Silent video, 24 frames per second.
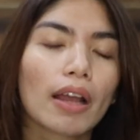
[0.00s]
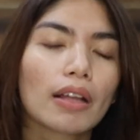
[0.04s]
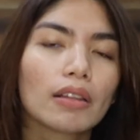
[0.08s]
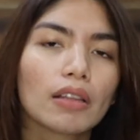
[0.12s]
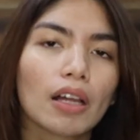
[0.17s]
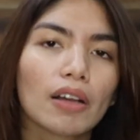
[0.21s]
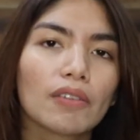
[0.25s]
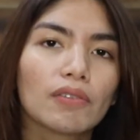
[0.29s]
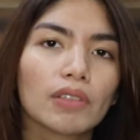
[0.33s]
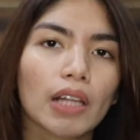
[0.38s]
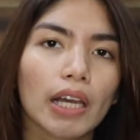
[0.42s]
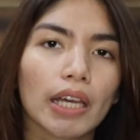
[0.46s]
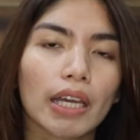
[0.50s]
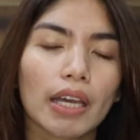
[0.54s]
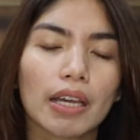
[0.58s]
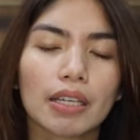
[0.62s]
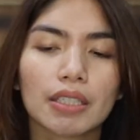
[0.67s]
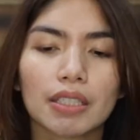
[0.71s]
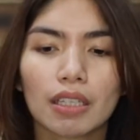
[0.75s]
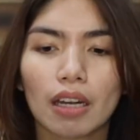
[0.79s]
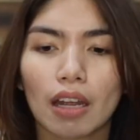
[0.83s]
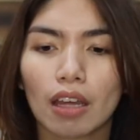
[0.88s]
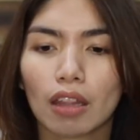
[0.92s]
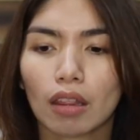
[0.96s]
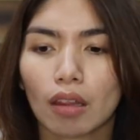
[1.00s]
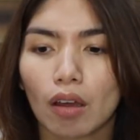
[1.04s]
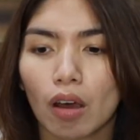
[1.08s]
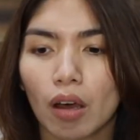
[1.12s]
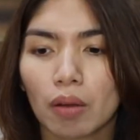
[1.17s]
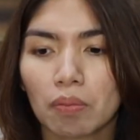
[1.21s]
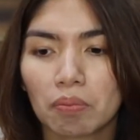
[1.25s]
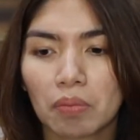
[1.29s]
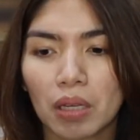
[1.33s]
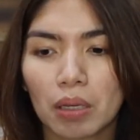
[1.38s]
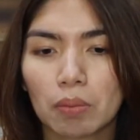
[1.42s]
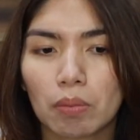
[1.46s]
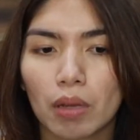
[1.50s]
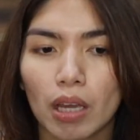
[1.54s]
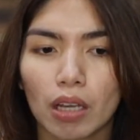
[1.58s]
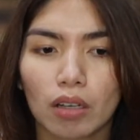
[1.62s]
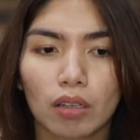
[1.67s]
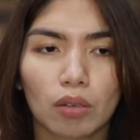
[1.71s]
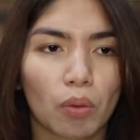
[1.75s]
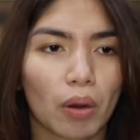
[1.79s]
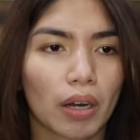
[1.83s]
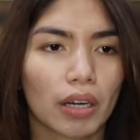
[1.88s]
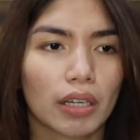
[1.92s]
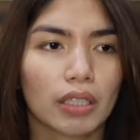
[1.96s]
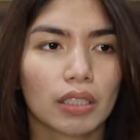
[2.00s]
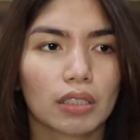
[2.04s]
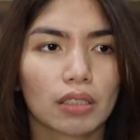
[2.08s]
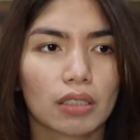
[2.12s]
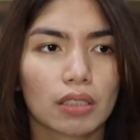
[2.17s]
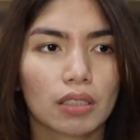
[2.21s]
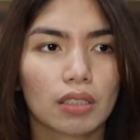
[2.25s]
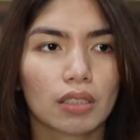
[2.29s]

I love leggings, and I thought maybe I could wear it,